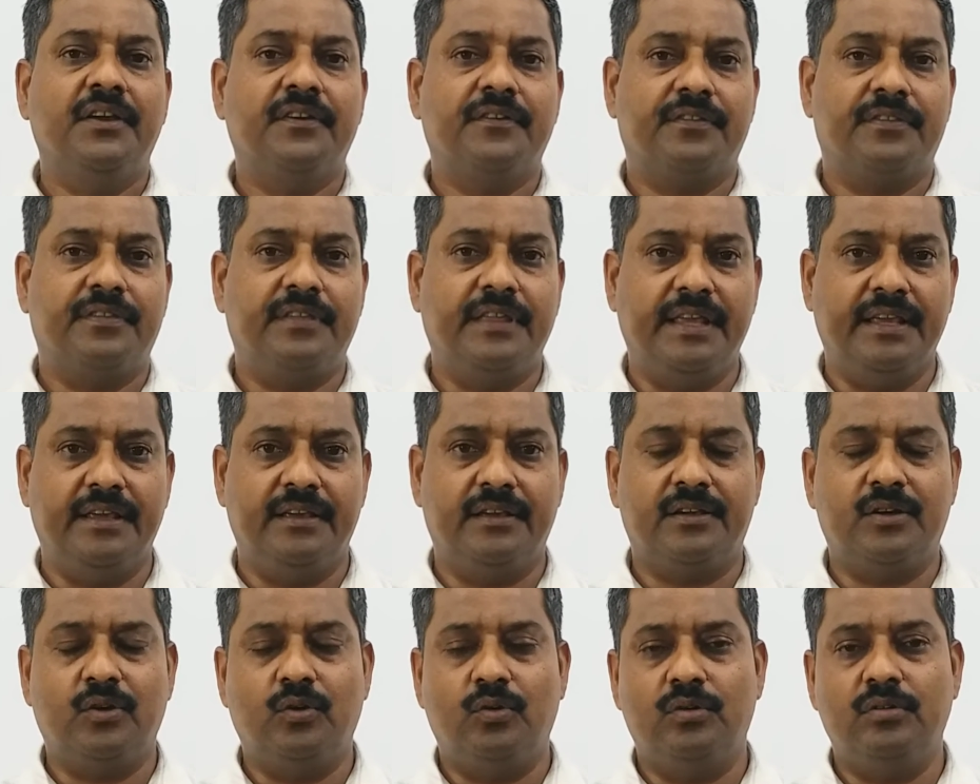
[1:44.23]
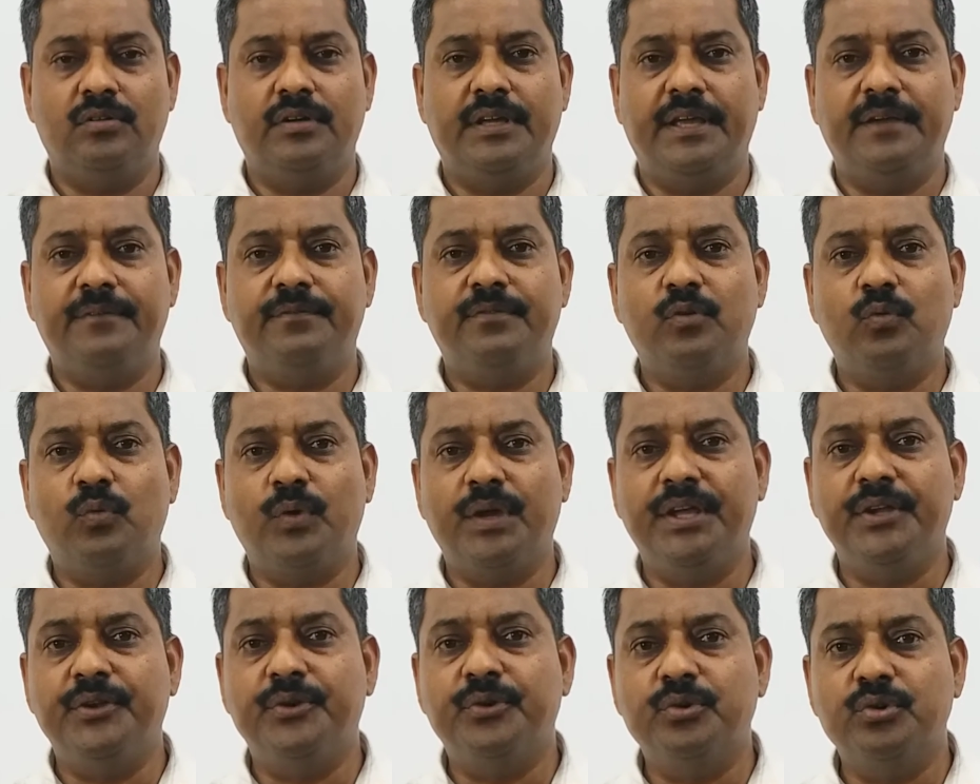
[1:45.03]
think if
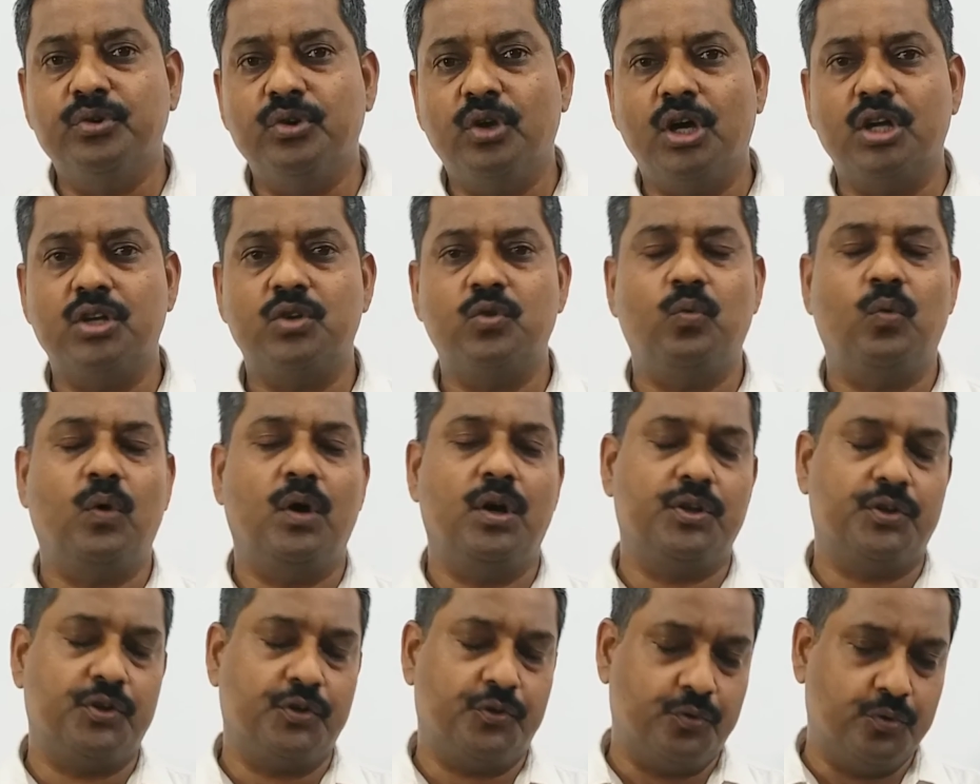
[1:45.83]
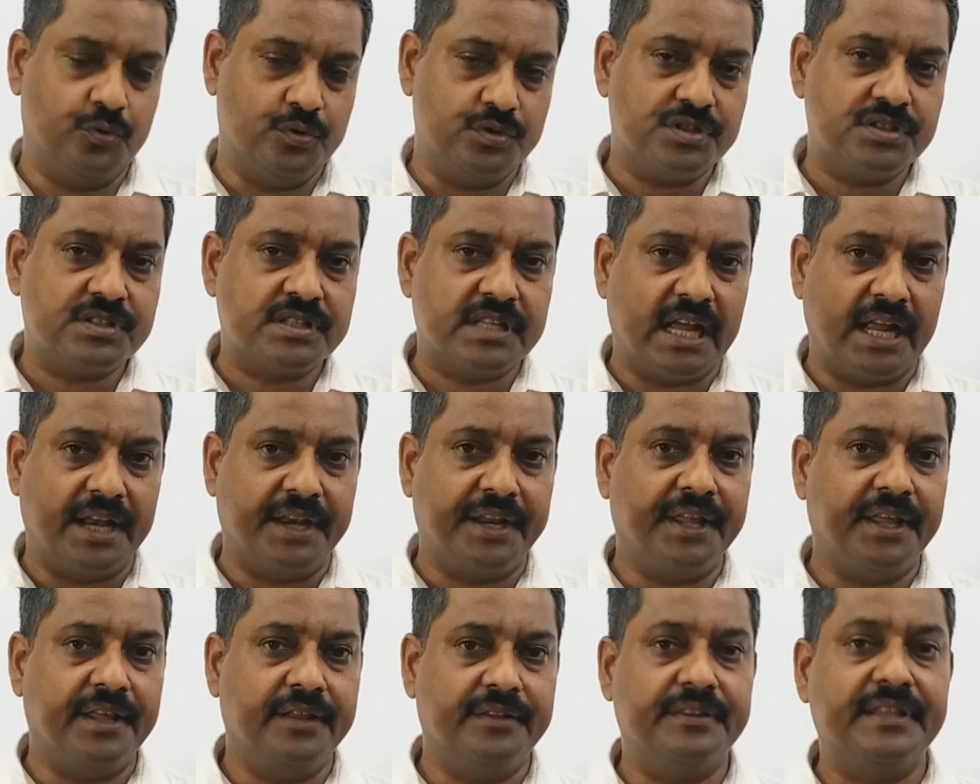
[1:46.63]
we do not want to
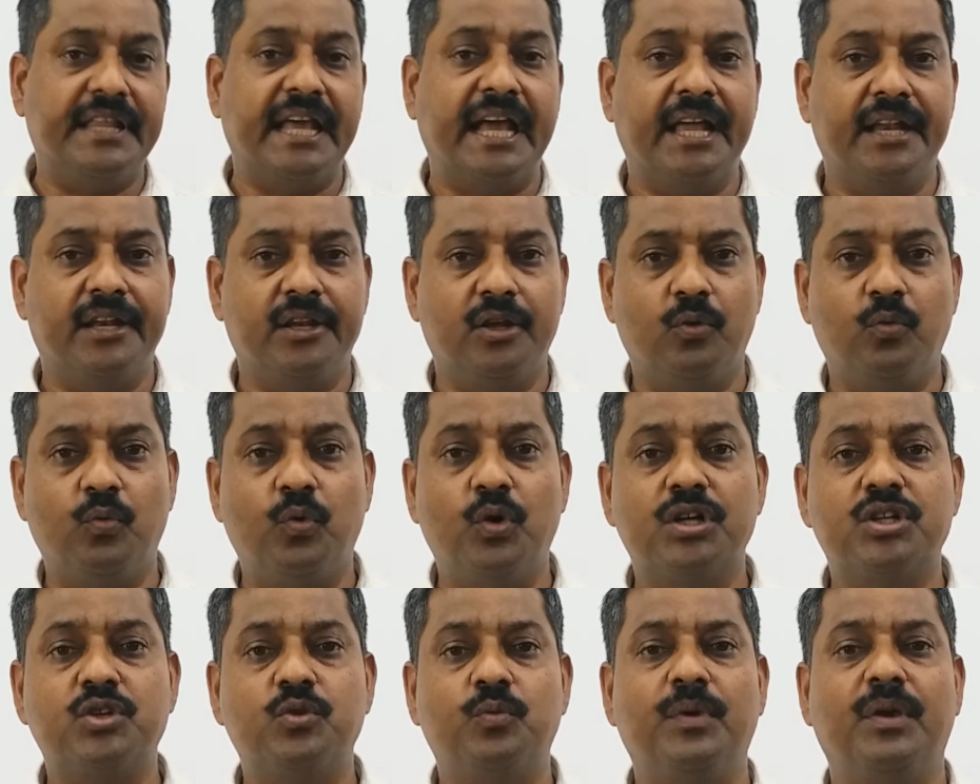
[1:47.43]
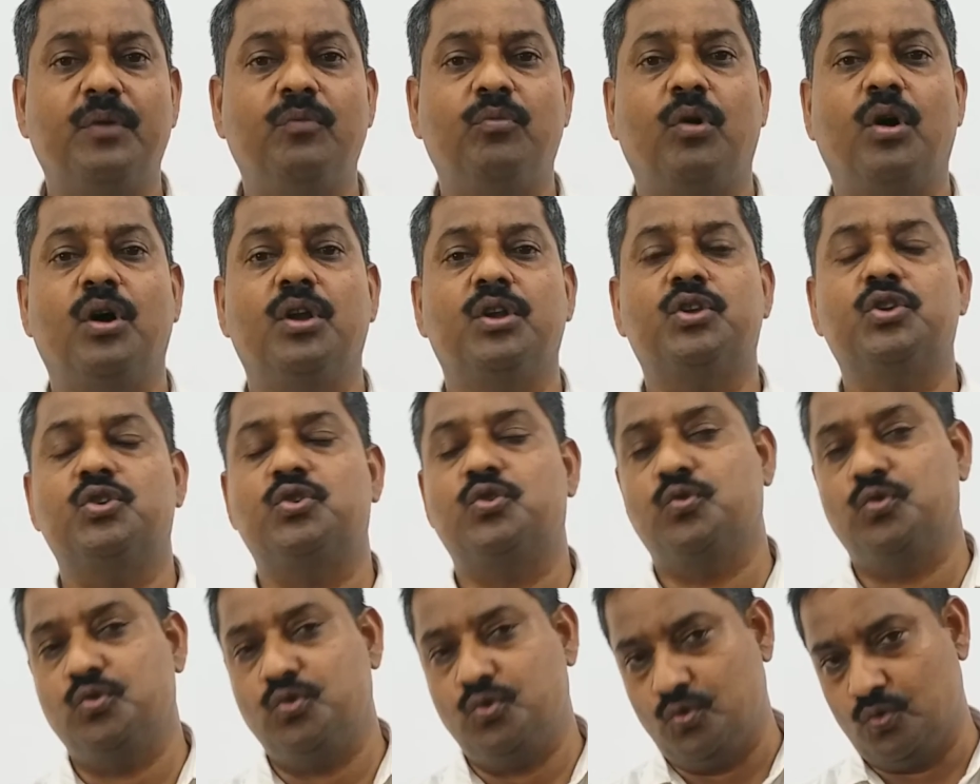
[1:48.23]
study then what we want
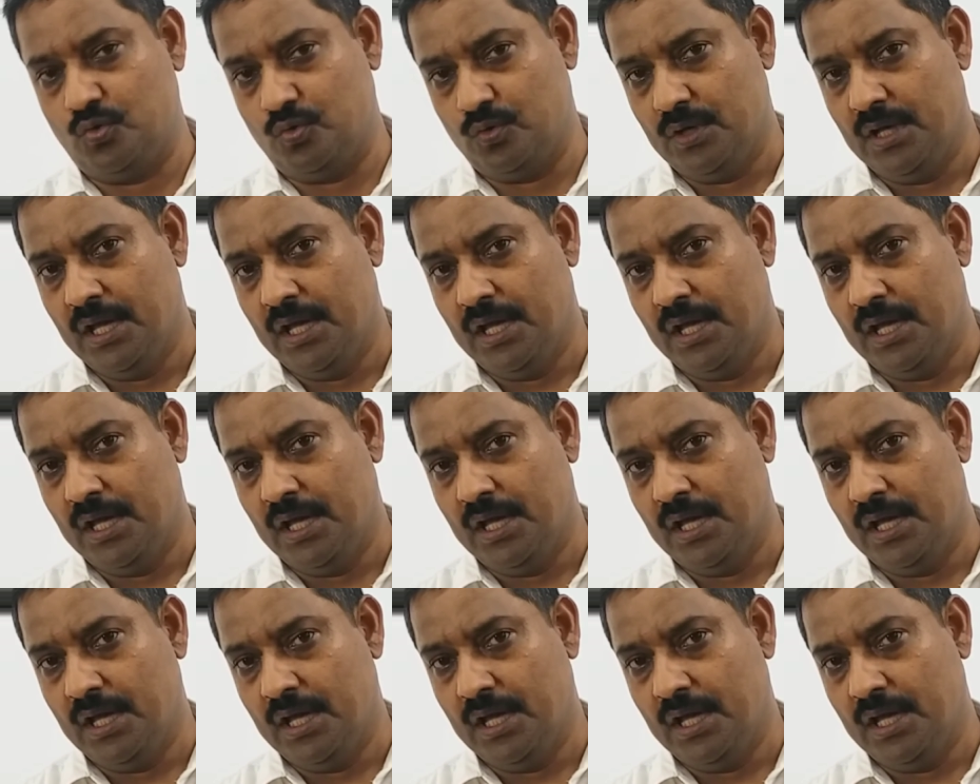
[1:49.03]
to do.